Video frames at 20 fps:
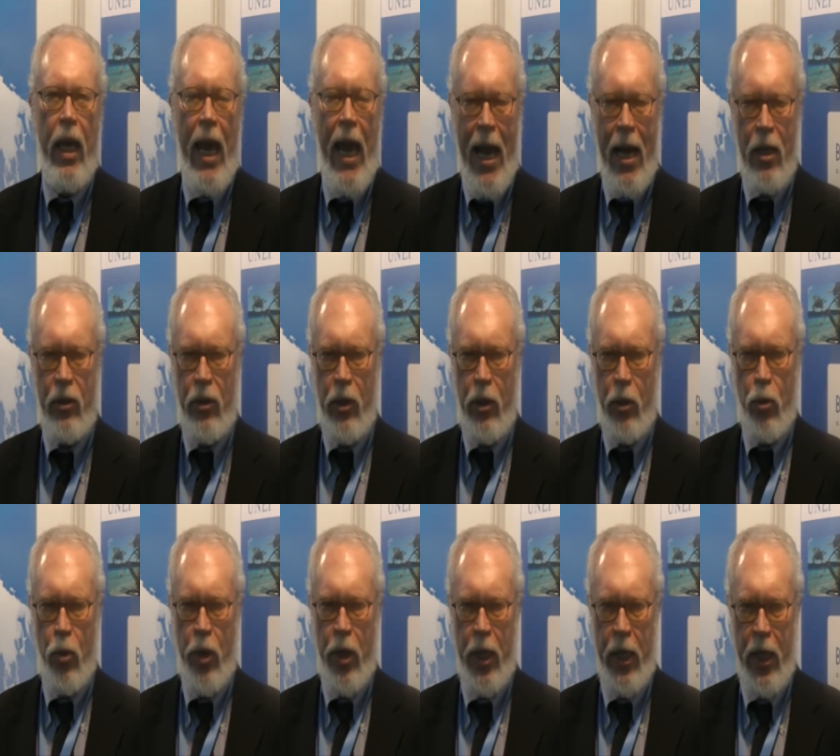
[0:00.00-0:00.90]
As the
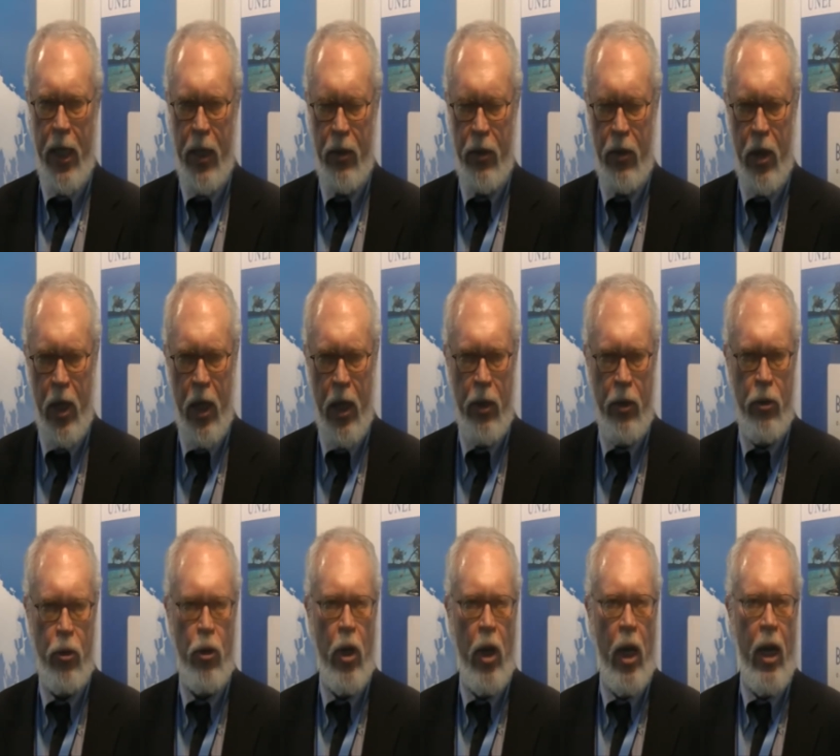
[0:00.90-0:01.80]
treaty has done
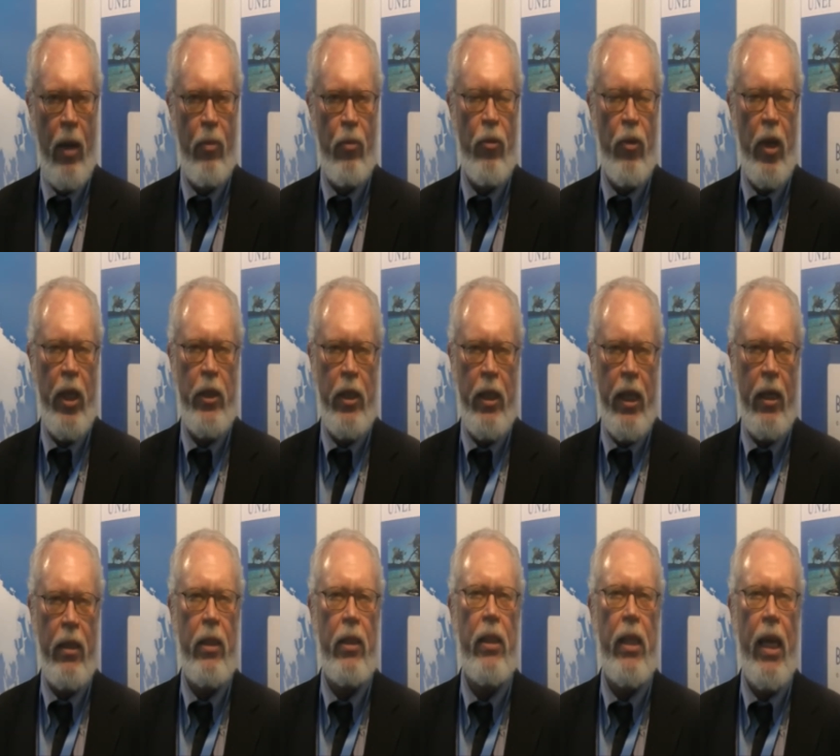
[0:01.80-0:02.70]
its job phasing
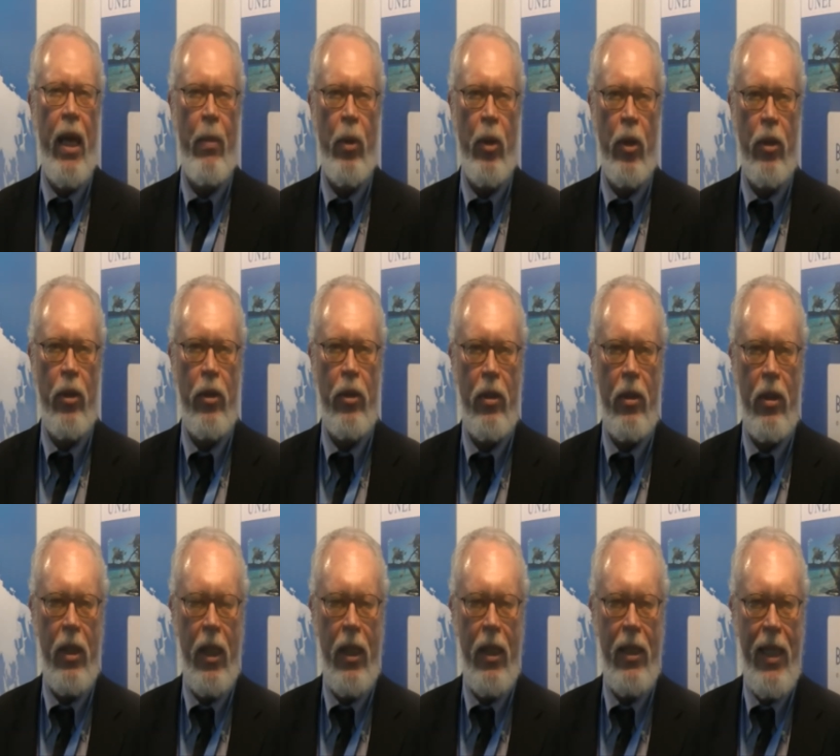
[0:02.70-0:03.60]
out these chemicals,
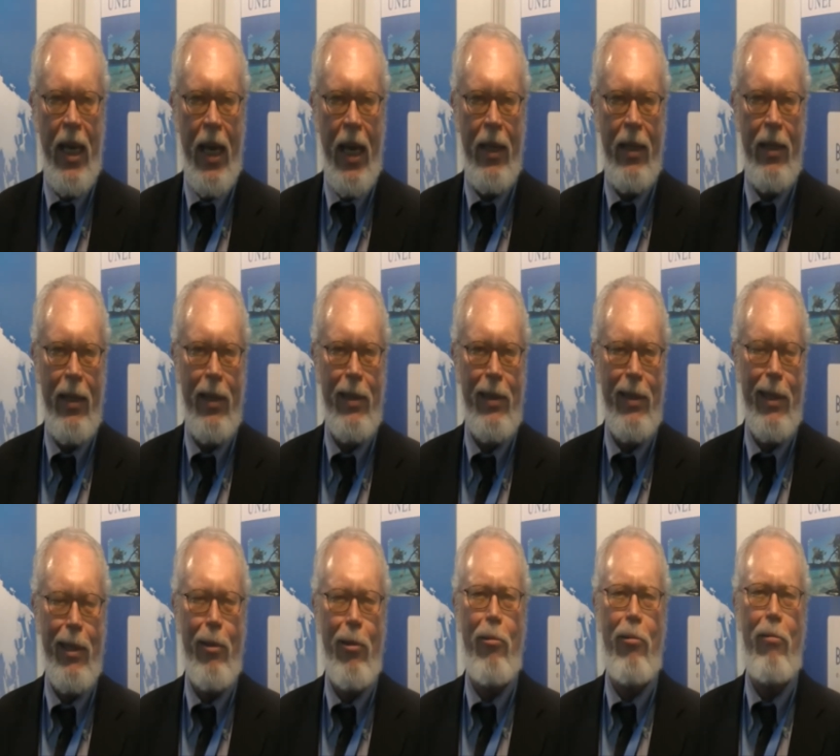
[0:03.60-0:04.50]
it has had this
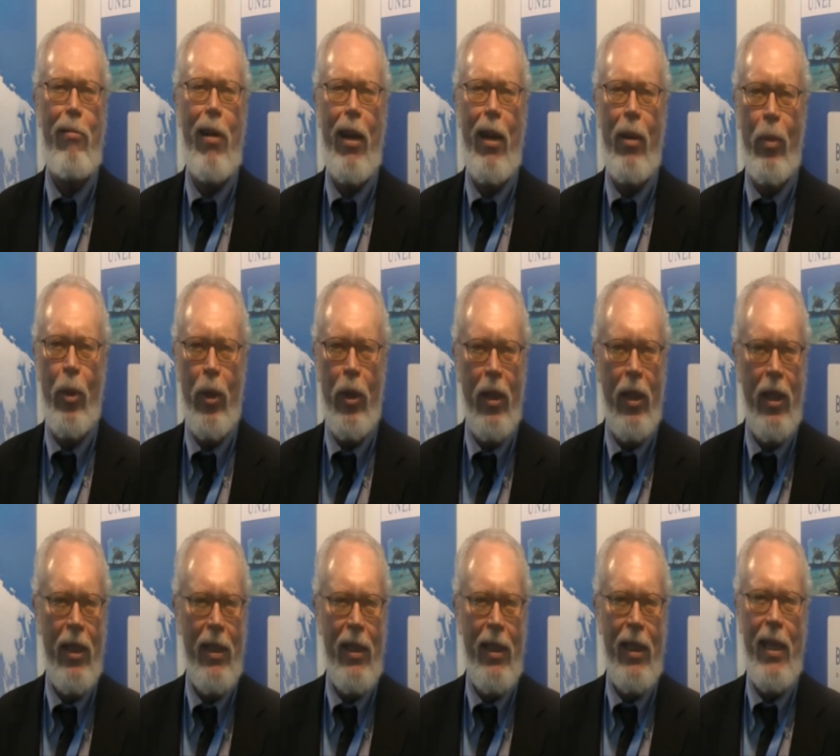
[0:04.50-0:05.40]
incredible
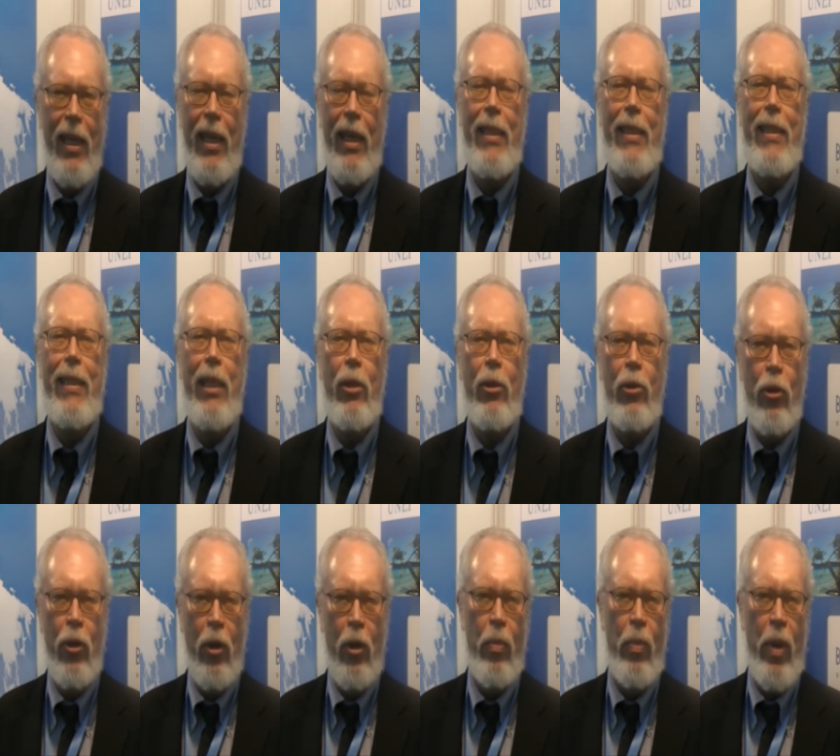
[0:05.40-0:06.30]

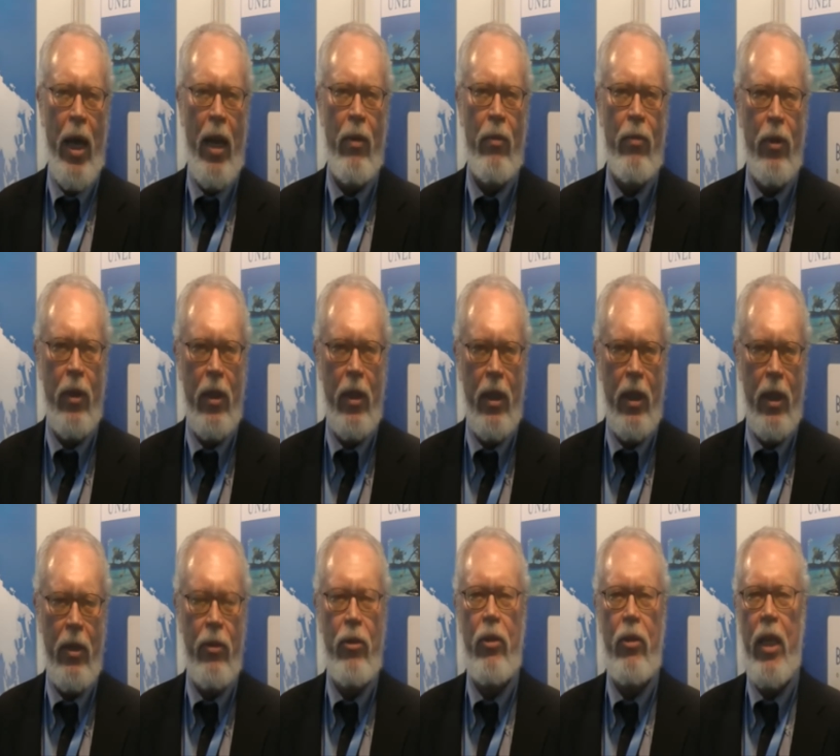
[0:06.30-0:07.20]
additional benefit
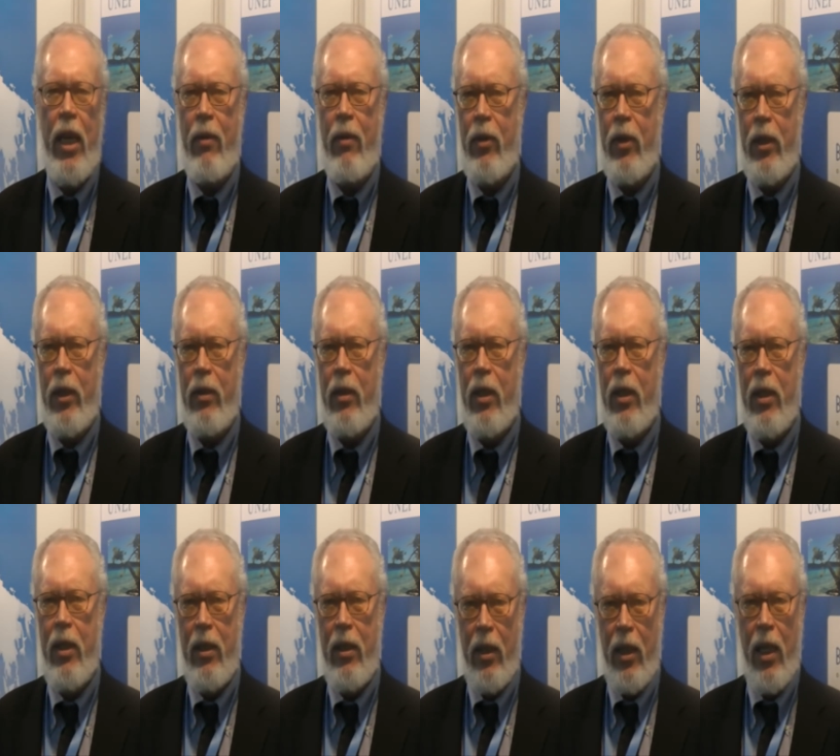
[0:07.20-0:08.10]
in saving
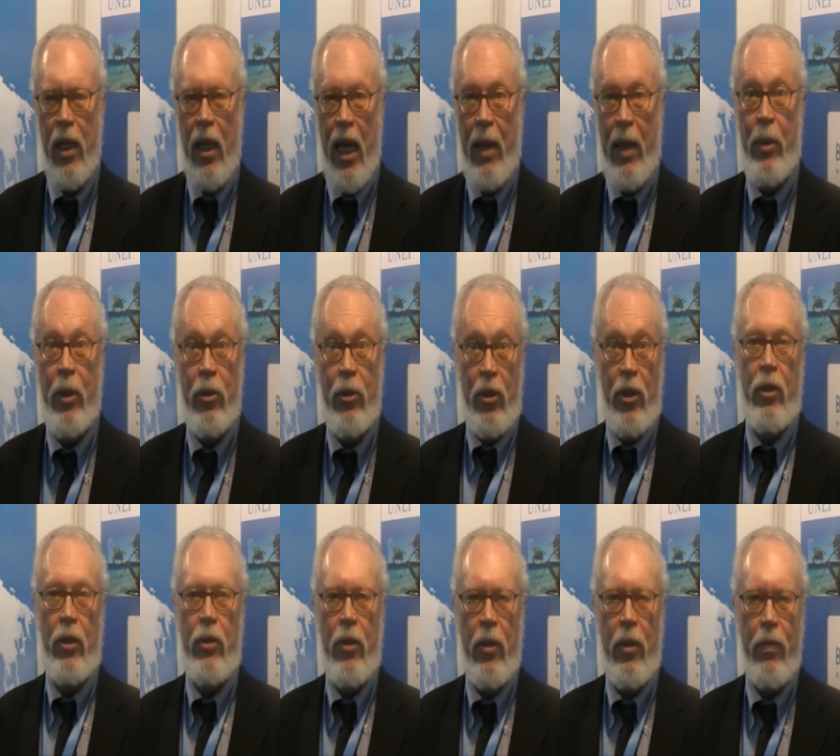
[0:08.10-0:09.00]
the climate
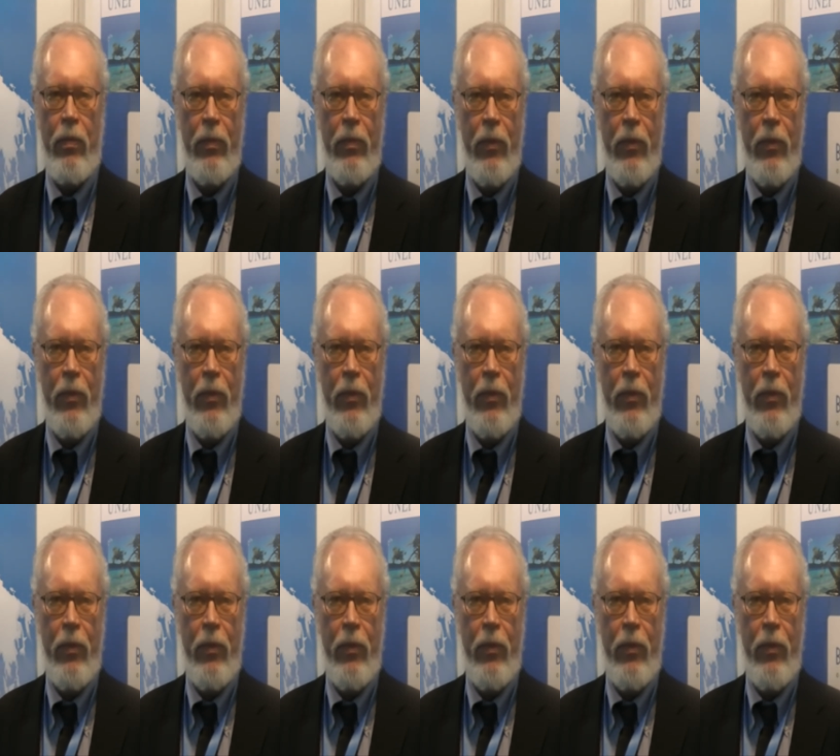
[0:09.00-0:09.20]
system.